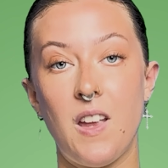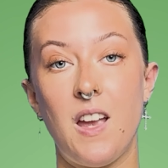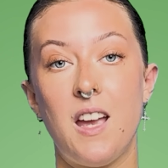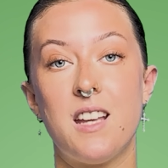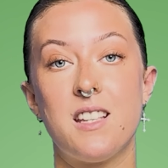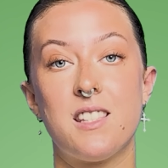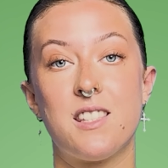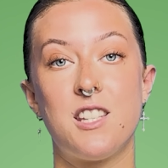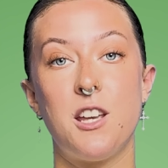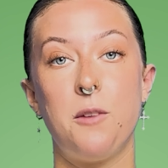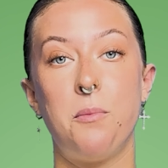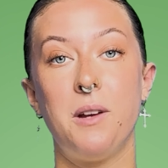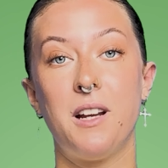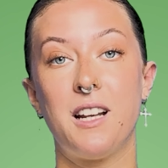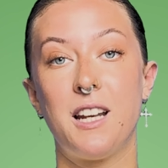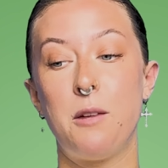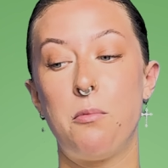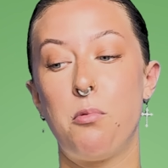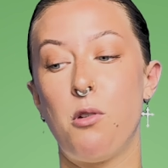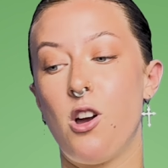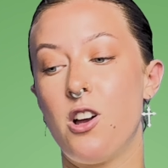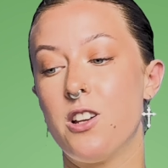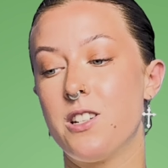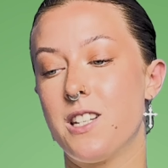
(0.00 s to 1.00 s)
It's typically
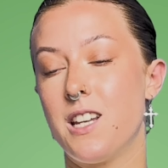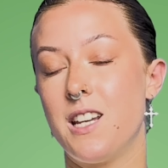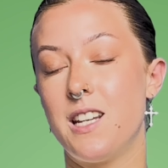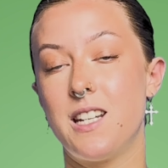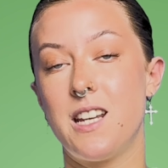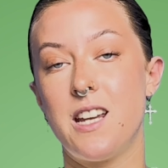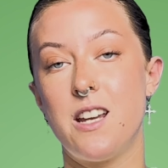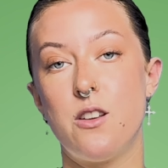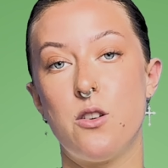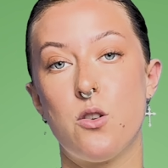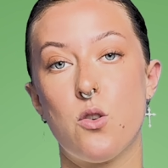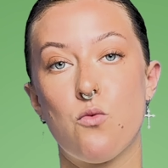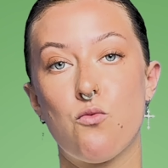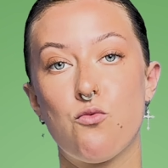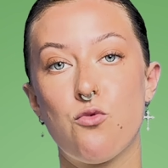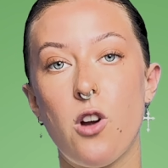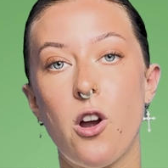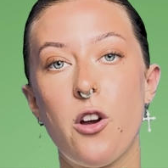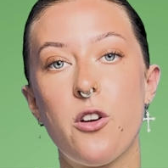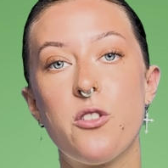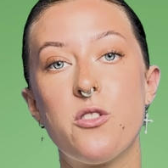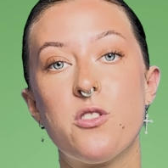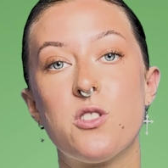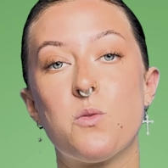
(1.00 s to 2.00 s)
planted in
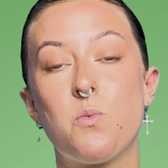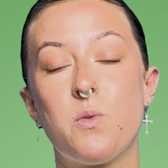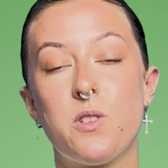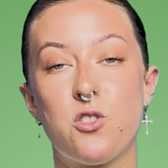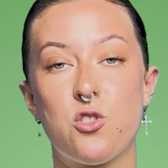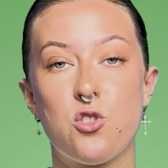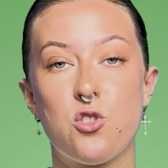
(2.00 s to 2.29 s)
rows with